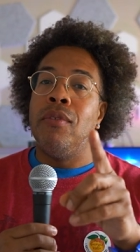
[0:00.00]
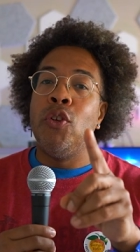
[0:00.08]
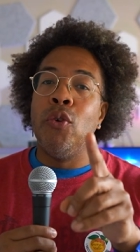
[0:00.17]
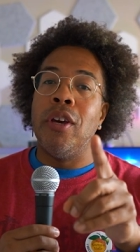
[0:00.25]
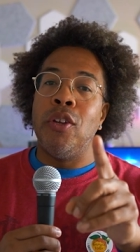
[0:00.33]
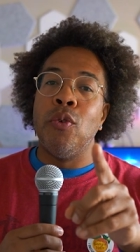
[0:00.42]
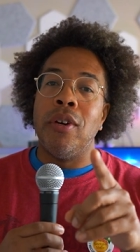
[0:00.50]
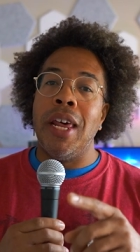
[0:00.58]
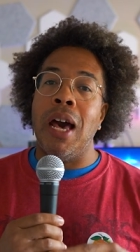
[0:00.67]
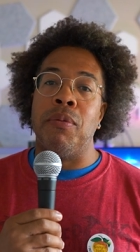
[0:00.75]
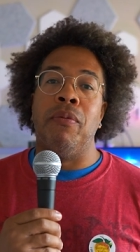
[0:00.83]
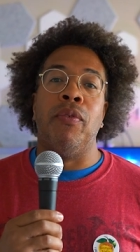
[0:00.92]
you can you can
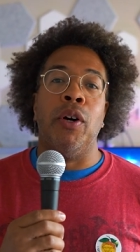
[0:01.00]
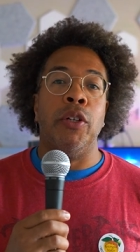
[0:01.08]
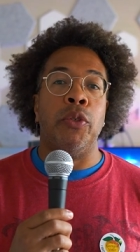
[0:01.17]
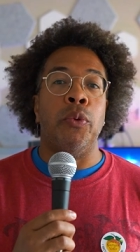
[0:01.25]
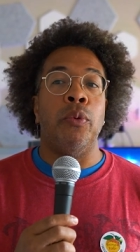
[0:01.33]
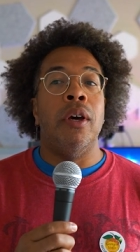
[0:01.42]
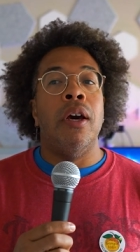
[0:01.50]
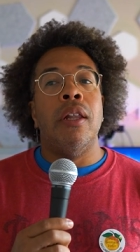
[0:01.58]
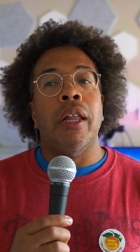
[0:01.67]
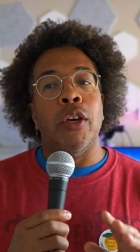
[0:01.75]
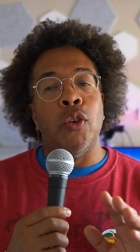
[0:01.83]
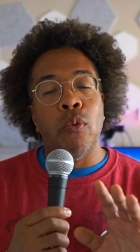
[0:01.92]
have some fun too
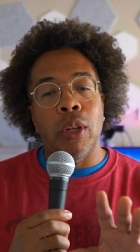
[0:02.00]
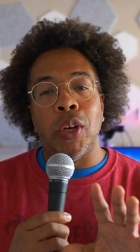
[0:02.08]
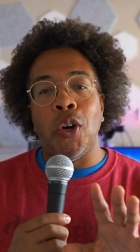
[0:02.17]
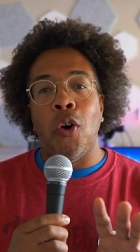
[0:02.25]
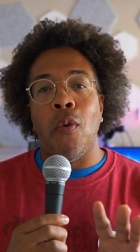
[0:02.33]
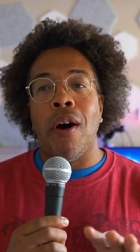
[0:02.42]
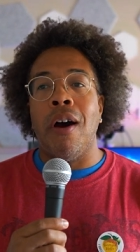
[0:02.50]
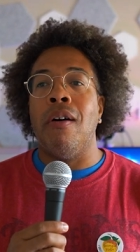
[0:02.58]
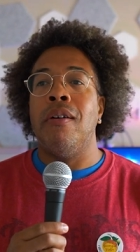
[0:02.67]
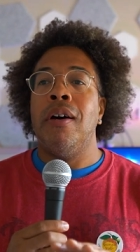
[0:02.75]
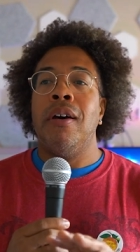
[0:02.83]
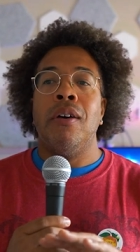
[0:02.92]
like you really can go
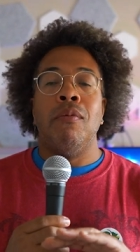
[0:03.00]
out